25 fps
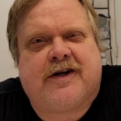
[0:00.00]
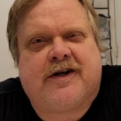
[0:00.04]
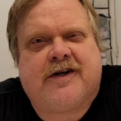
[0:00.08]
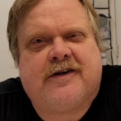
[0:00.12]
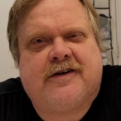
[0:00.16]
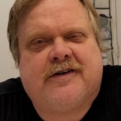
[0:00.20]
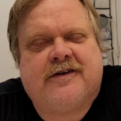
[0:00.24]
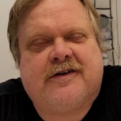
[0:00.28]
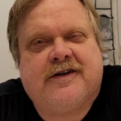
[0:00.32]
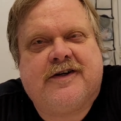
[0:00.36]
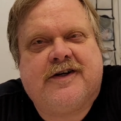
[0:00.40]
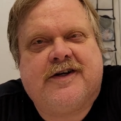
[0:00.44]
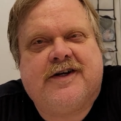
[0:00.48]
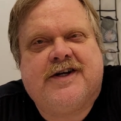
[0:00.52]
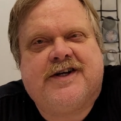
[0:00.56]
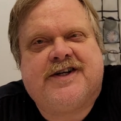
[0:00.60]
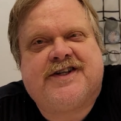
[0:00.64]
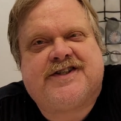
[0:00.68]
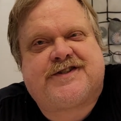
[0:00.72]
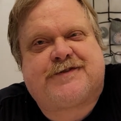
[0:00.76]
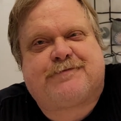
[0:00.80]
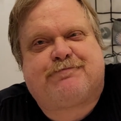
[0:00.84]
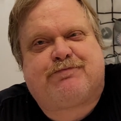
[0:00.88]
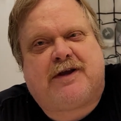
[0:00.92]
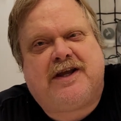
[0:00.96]

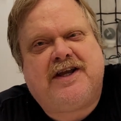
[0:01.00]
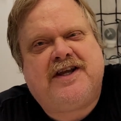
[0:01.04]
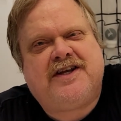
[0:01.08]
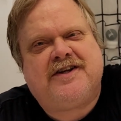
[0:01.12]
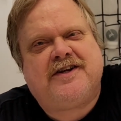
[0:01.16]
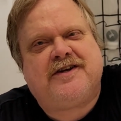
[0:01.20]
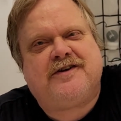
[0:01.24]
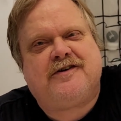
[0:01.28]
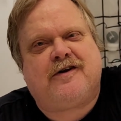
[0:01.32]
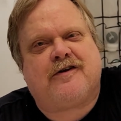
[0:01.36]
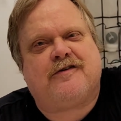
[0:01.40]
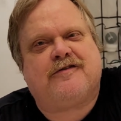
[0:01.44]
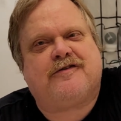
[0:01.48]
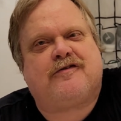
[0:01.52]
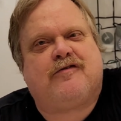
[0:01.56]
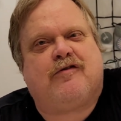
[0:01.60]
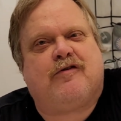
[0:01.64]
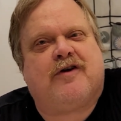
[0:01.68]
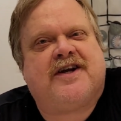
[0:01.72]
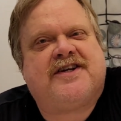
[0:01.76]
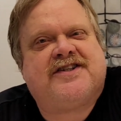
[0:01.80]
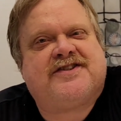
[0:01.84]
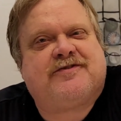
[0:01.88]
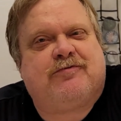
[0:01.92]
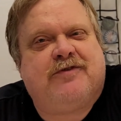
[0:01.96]
Speaking of
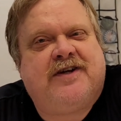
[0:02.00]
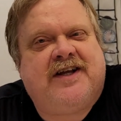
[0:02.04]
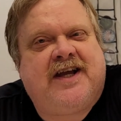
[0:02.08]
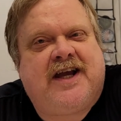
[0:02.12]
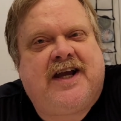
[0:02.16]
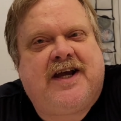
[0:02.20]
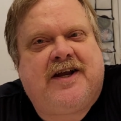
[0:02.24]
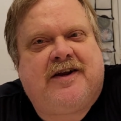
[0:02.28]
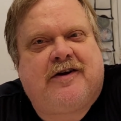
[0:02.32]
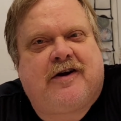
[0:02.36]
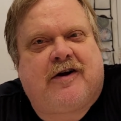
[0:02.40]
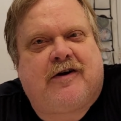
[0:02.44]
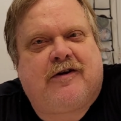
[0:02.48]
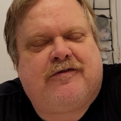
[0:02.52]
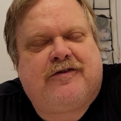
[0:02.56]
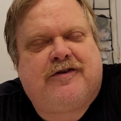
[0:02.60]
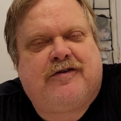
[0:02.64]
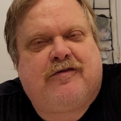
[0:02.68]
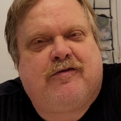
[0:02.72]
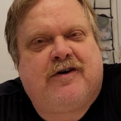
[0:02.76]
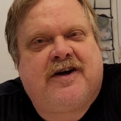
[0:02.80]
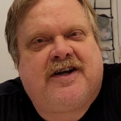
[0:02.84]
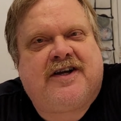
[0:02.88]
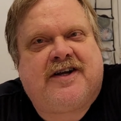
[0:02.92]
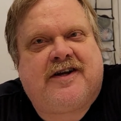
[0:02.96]
earthquakes, we had an
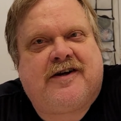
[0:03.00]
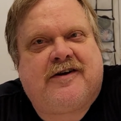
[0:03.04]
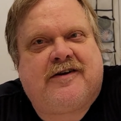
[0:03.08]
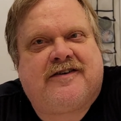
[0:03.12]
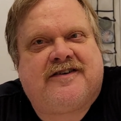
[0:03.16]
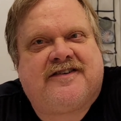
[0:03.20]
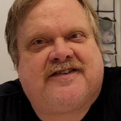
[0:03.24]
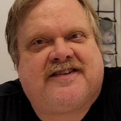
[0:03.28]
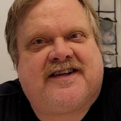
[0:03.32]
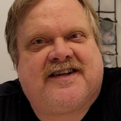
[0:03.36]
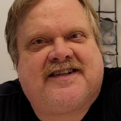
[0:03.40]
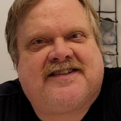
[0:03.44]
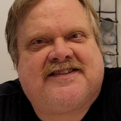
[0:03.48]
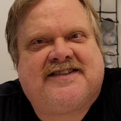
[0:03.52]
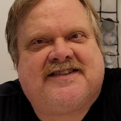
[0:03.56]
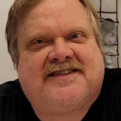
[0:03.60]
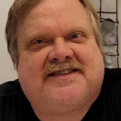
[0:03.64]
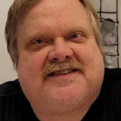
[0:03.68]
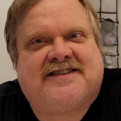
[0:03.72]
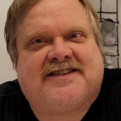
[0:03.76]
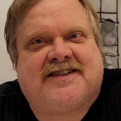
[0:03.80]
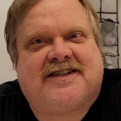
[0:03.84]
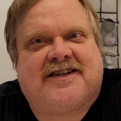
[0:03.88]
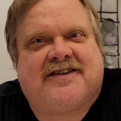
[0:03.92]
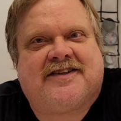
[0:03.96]
earthquake here in
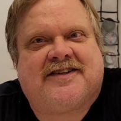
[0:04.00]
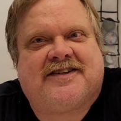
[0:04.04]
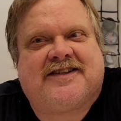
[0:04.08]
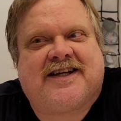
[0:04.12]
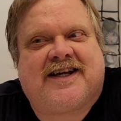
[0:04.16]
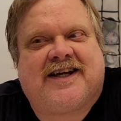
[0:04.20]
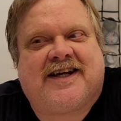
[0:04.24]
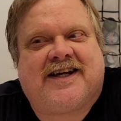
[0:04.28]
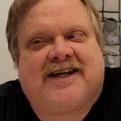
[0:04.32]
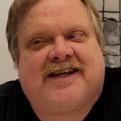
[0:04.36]
Texas the other day.